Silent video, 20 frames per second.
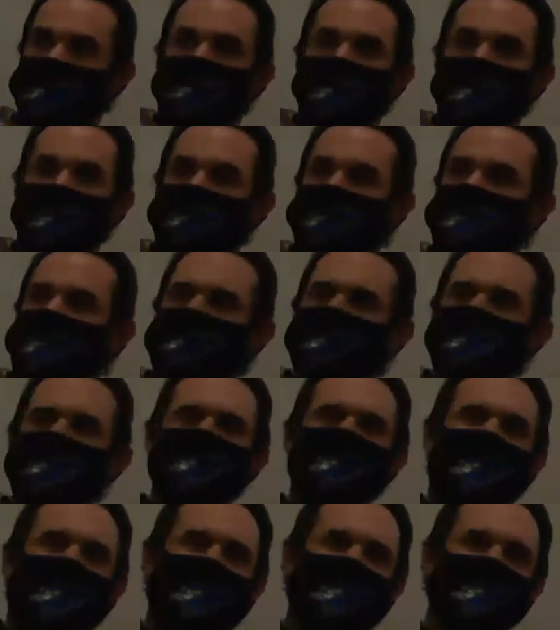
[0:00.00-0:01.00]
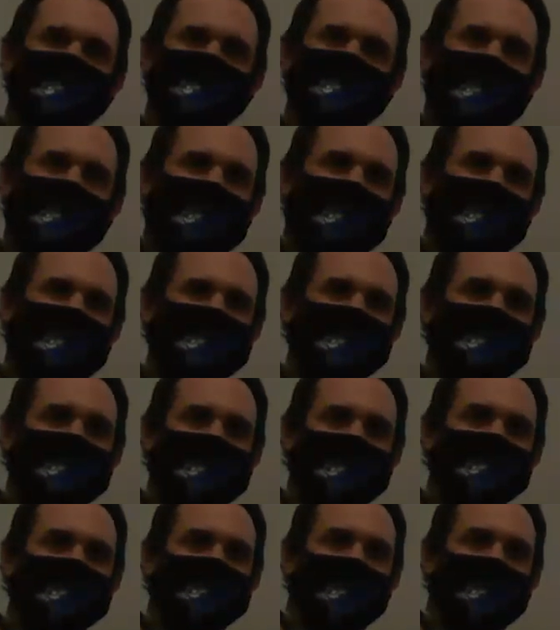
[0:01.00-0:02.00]
But remember, you can't say
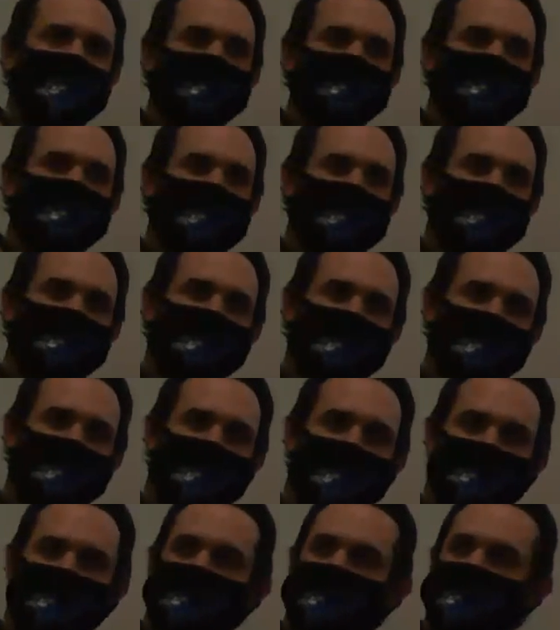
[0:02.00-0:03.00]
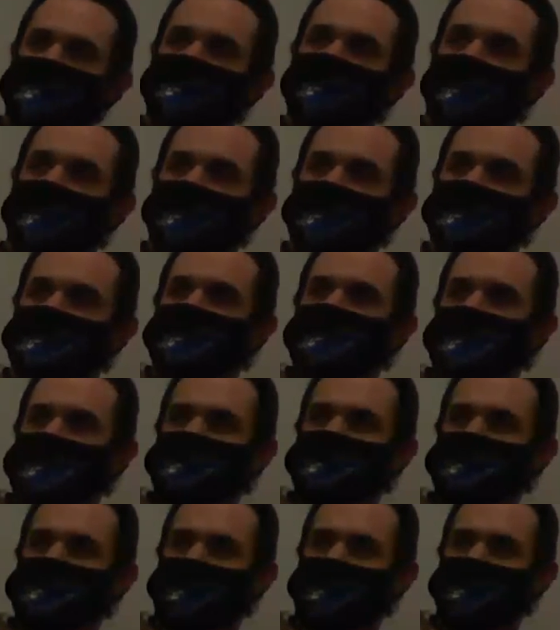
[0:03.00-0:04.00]
anything you want. You can't make up false
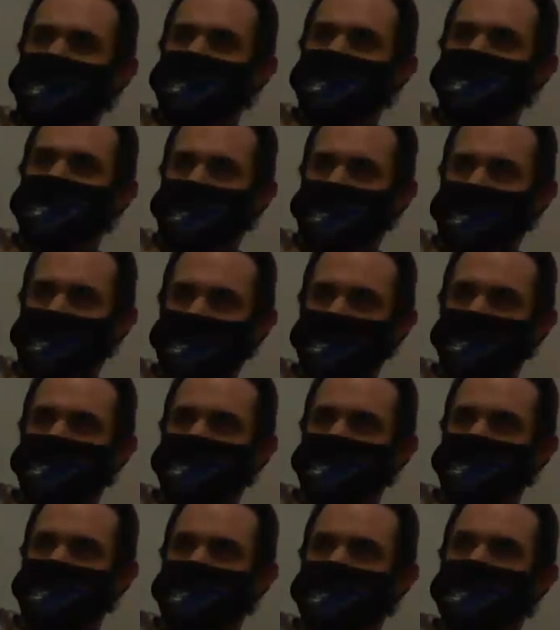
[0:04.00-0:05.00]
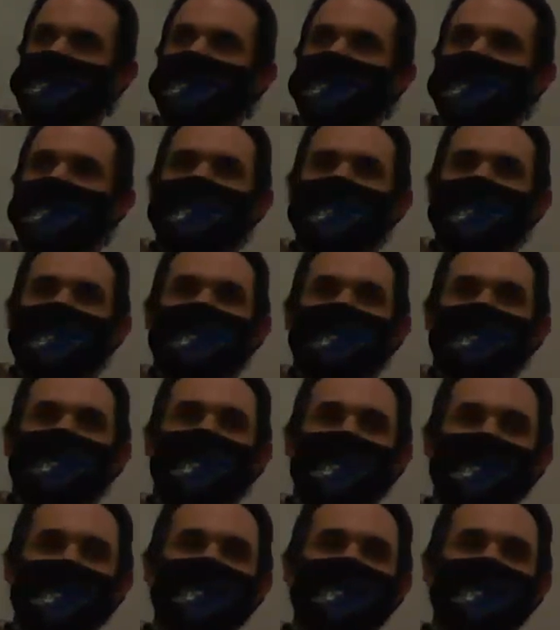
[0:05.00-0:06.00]
things about people, right?
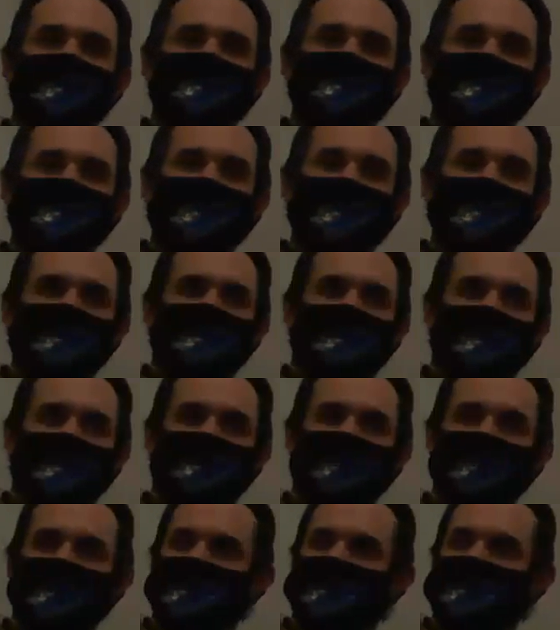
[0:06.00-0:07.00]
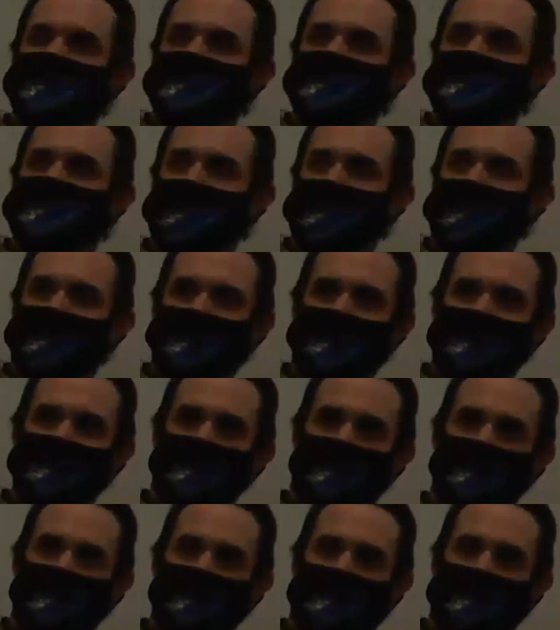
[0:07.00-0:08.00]
But you could state your opinion and say,
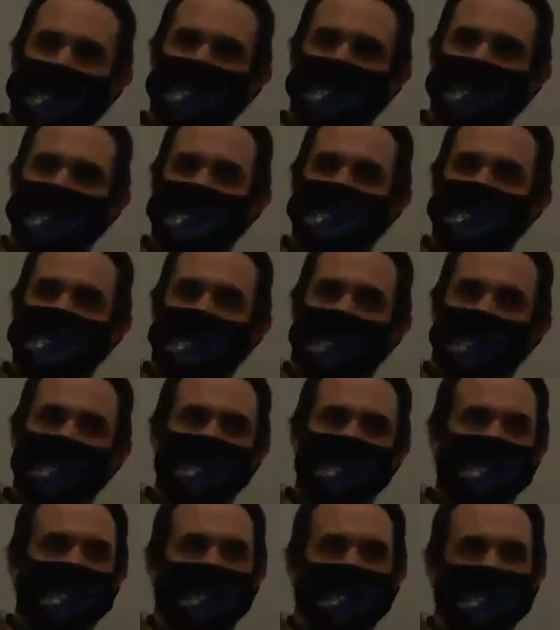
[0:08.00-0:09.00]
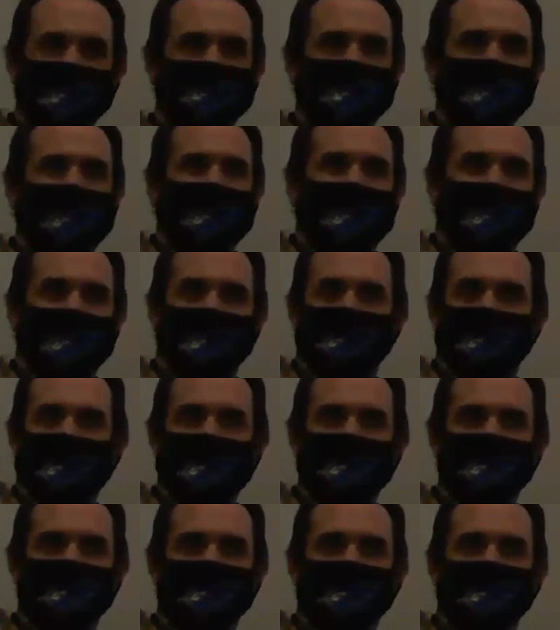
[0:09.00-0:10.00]
I think so-and-so is bad,
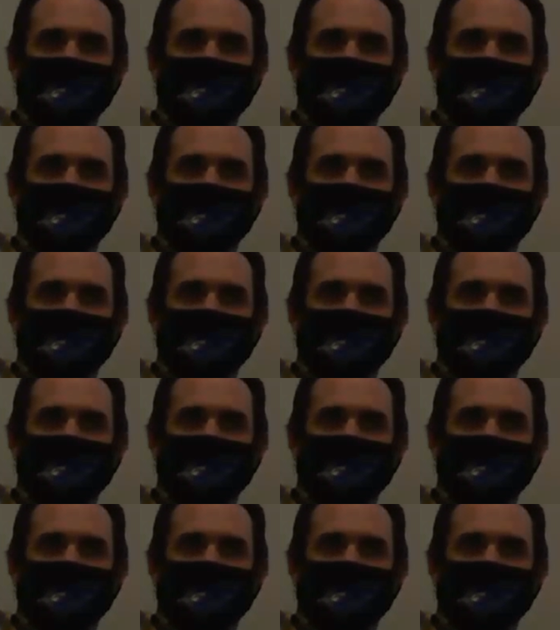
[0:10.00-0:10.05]
right?